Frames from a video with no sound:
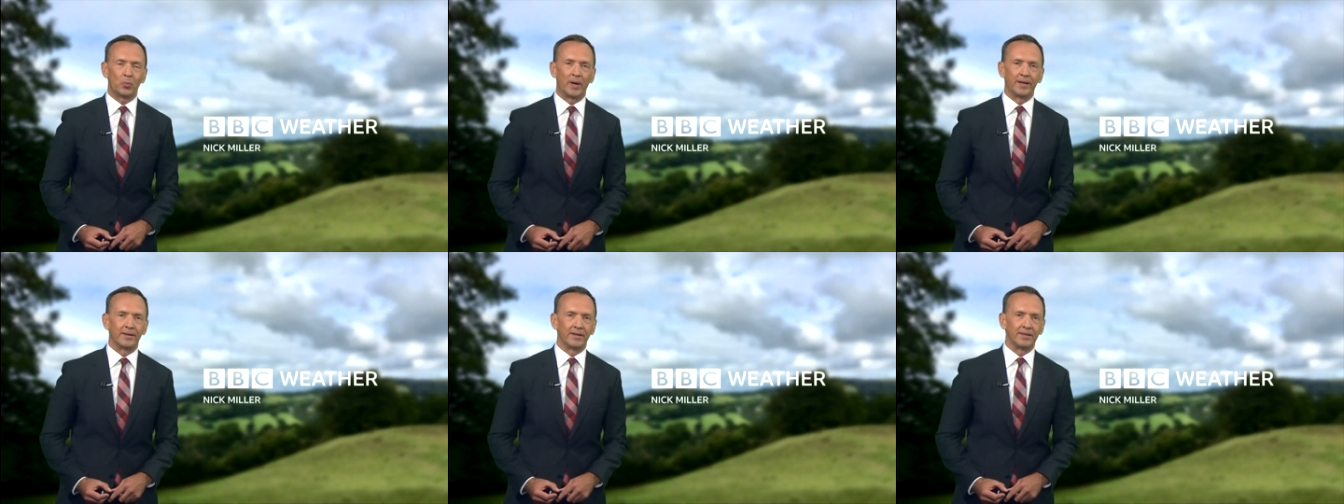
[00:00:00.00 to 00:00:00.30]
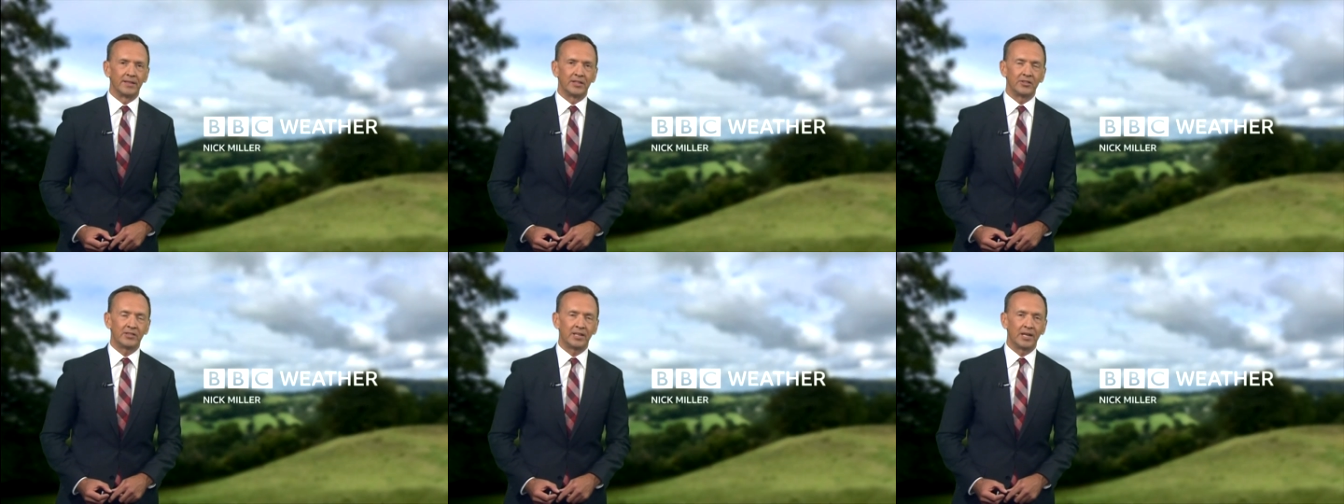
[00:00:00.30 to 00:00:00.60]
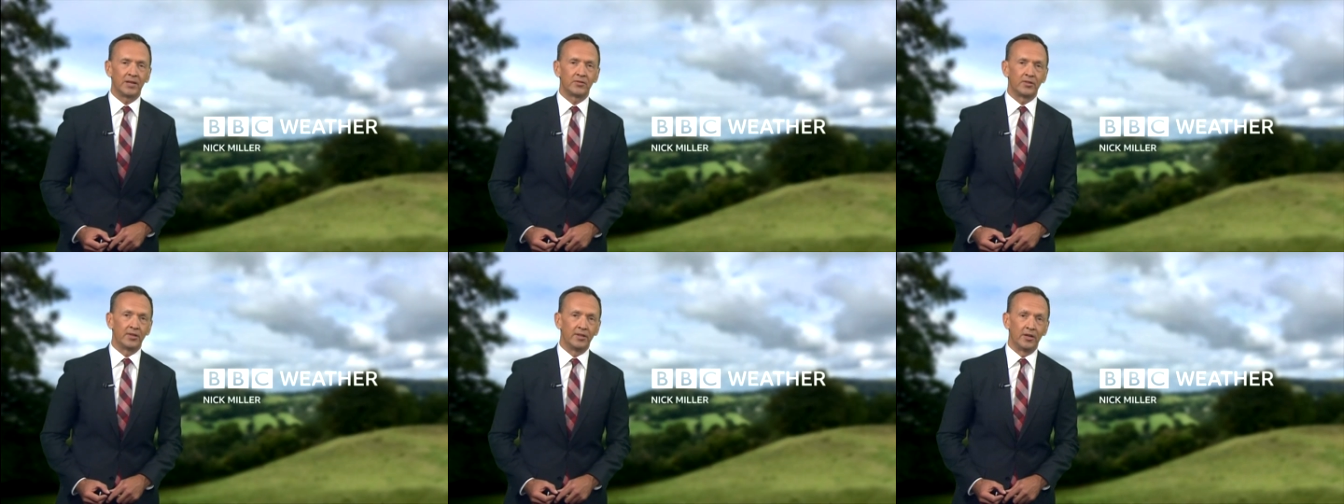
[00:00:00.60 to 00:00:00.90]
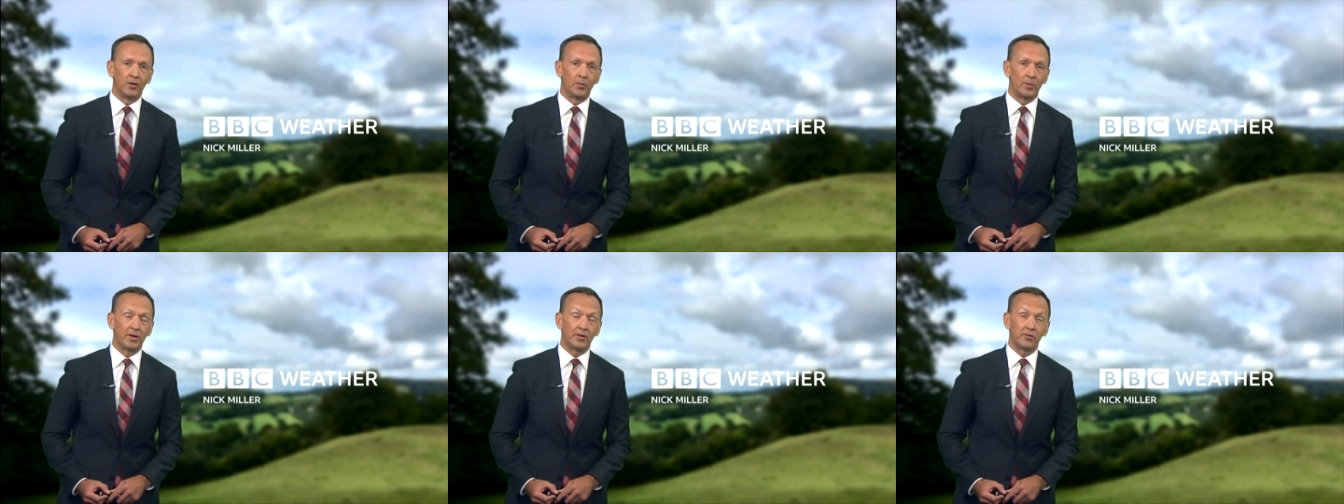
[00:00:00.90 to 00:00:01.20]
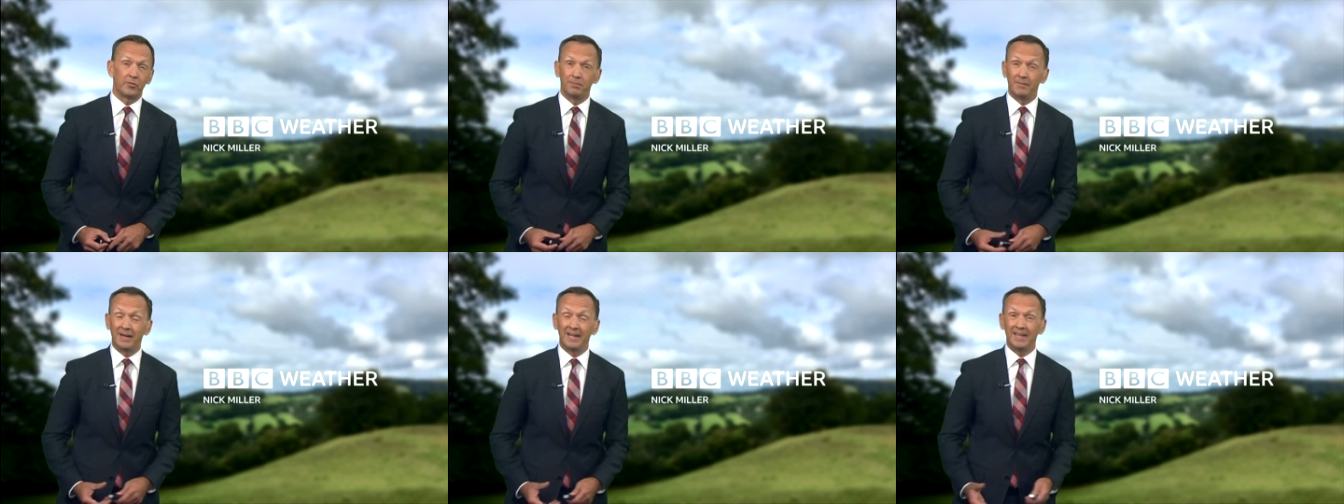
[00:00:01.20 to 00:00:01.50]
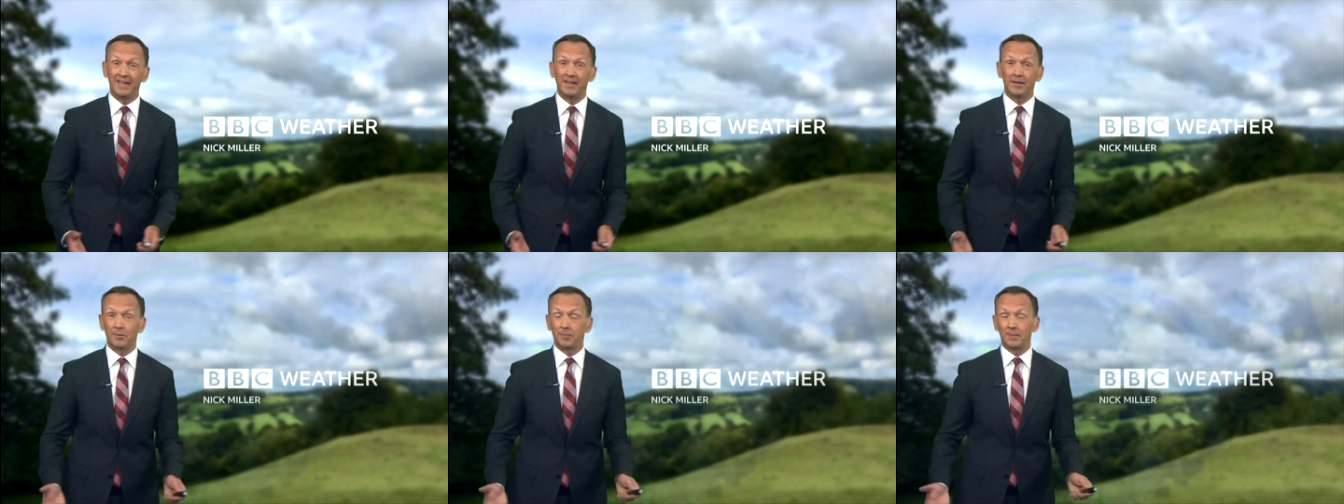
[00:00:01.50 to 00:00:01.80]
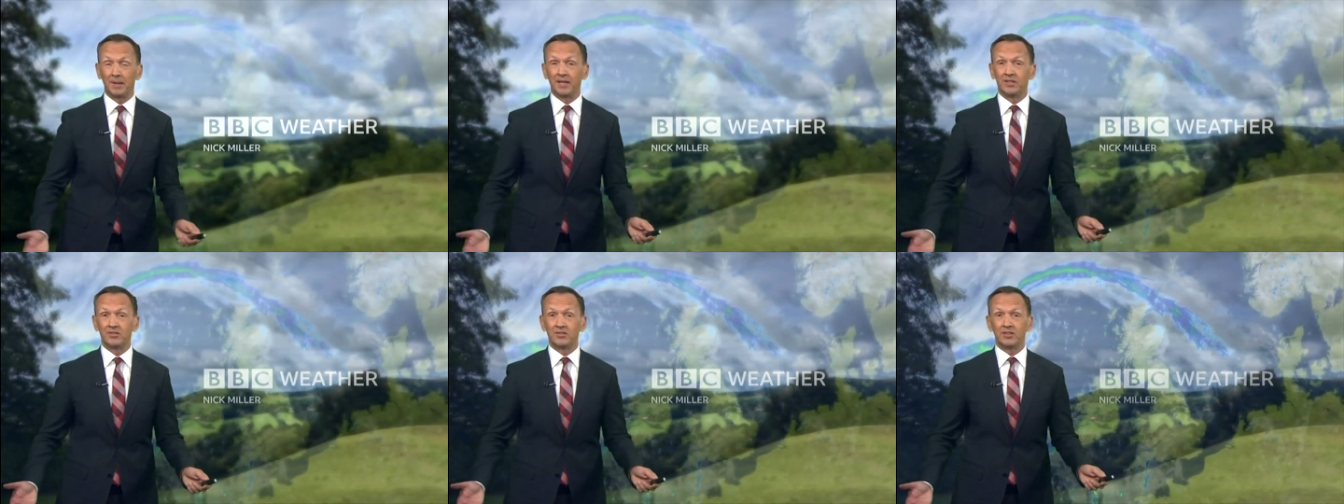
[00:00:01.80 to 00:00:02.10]
weather this afternoon, whereas many other
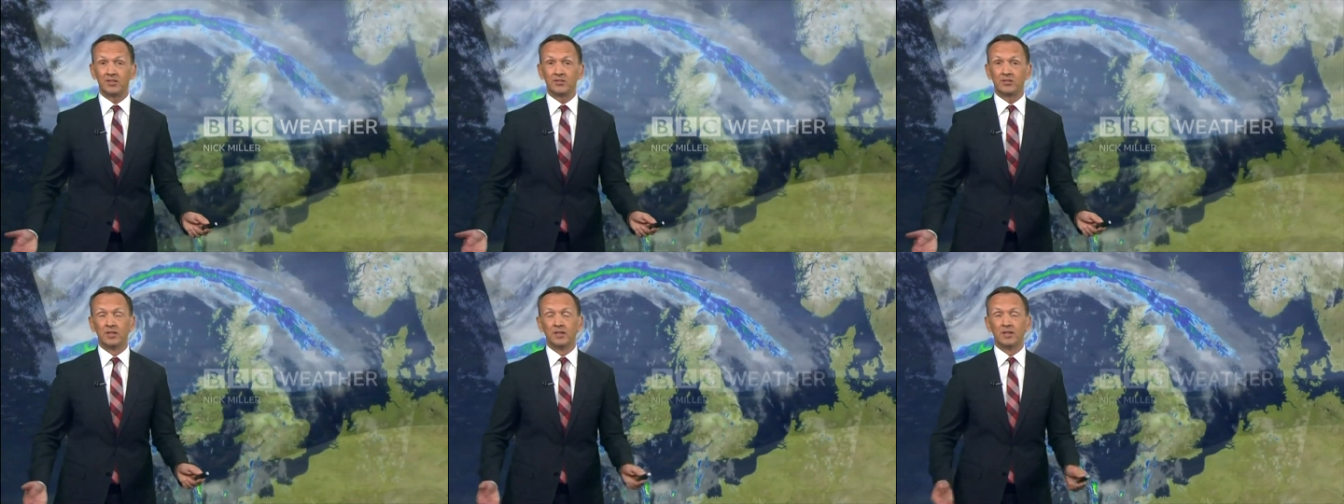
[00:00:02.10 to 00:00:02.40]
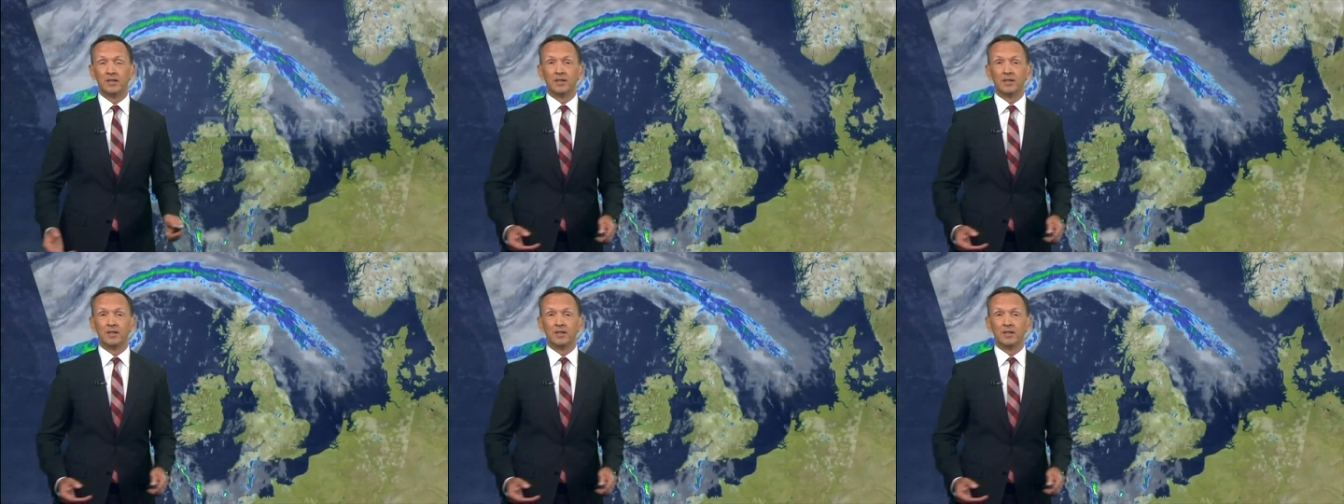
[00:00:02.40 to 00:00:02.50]
places